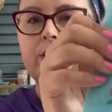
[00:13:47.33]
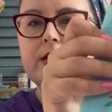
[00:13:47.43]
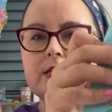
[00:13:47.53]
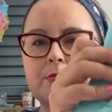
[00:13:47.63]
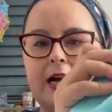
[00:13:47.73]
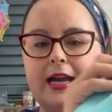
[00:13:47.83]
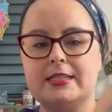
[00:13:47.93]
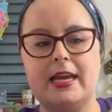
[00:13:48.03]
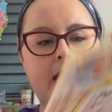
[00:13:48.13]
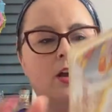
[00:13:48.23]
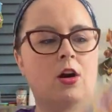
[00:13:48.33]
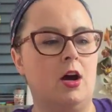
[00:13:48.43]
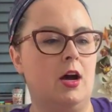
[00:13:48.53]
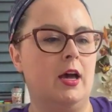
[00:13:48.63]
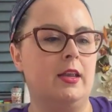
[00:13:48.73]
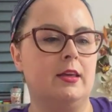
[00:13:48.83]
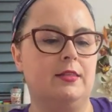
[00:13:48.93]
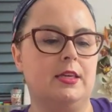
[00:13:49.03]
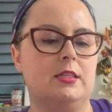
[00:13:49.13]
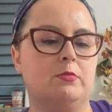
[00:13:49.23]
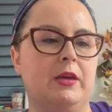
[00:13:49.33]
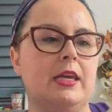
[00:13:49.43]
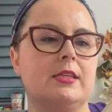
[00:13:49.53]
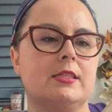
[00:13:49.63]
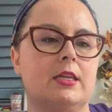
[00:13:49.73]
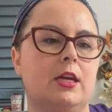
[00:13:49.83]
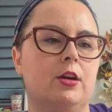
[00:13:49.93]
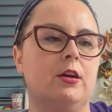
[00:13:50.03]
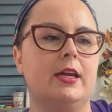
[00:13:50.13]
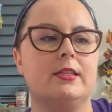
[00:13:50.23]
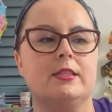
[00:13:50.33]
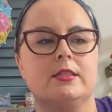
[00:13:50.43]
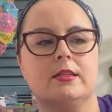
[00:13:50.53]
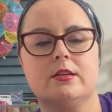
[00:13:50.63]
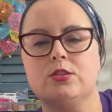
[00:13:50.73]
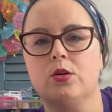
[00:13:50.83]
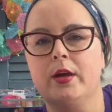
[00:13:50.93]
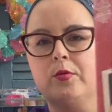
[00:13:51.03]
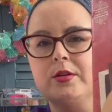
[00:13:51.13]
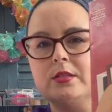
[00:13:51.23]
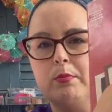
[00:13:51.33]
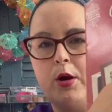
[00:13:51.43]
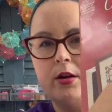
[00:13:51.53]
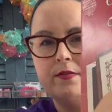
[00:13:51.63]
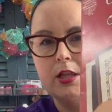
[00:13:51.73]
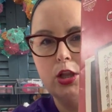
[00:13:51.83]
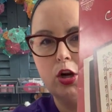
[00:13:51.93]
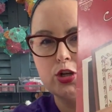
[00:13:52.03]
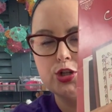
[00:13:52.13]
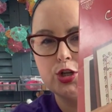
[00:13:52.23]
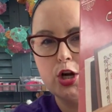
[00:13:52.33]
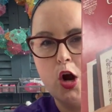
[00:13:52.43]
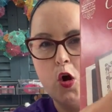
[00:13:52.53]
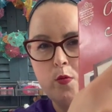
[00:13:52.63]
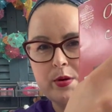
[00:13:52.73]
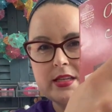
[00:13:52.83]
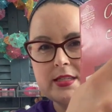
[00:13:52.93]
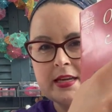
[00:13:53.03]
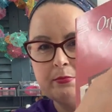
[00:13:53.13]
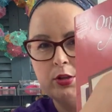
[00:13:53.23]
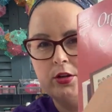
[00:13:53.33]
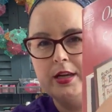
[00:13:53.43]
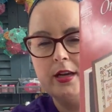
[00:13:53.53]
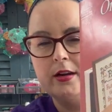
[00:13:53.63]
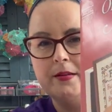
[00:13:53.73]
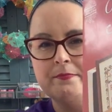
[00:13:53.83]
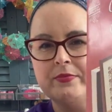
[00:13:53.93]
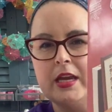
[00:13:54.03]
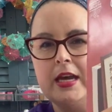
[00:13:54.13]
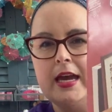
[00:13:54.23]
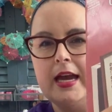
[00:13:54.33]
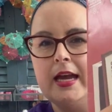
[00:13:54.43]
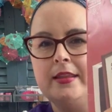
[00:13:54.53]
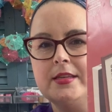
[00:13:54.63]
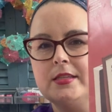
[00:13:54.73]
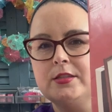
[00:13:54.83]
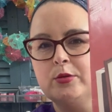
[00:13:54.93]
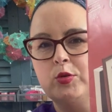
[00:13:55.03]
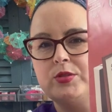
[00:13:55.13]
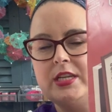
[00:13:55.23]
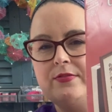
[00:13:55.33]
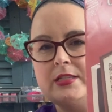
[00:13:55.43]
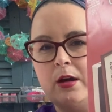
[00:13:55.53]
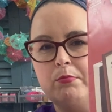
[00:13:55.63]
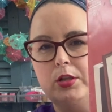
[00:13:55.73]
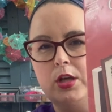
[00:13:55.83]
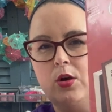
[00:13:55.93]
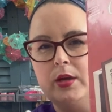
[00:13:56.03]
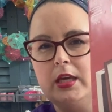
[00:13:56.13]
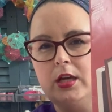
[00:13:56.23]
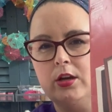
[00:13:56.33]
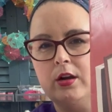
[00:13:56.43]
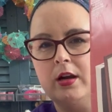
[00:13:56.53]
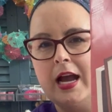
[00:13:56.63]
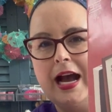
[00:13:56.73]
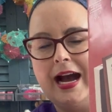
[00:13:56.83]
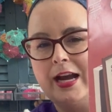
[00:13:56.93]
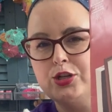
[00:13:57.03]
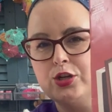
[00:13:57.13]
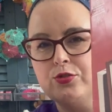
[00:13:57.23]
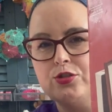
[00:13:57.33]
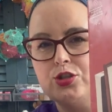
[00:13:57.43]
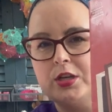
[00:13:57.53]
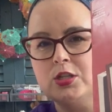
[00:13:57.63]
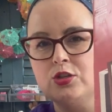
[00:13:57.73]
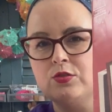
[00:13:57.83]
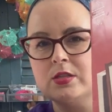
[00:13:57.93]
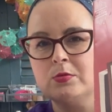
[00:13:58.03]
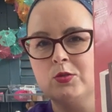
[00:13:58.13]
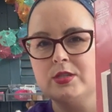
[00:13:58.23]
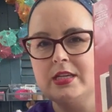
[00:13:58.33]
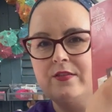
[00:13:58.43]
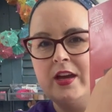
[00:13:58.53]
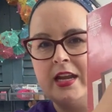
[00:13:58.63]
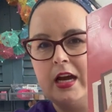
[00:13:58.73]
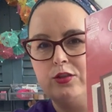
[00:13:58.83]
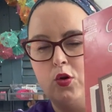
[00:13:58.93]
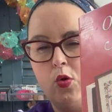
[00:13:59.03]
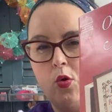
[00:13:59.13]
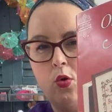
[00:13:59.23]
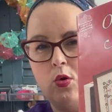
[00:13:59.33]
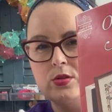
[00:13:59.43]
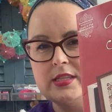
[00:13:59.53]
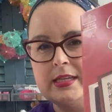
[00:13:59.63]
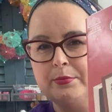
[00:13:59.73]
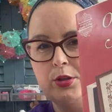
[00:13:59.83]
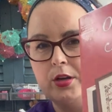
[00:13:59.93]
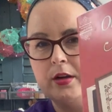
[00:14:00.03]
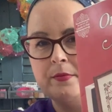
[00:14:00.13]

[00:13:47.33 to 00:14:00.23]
is my take on this piece here. It's, so it was part of the larger Hope sampler here. And this is the motif down below here. I chose just to do this motif and not the whole sampler.